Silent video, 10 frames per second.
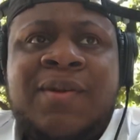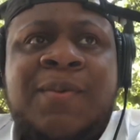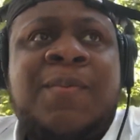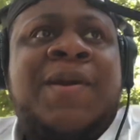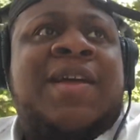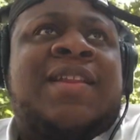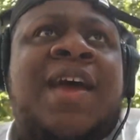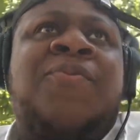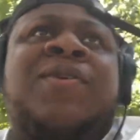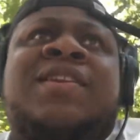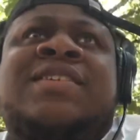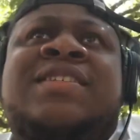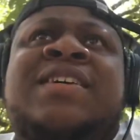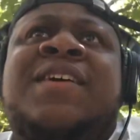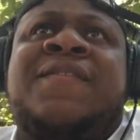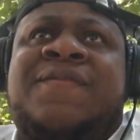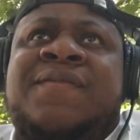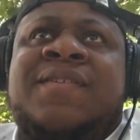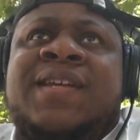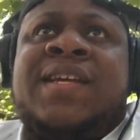Man, that one is tough
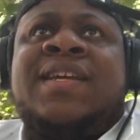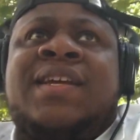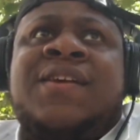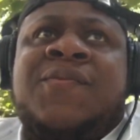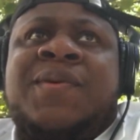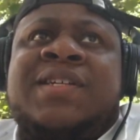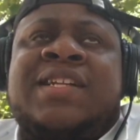because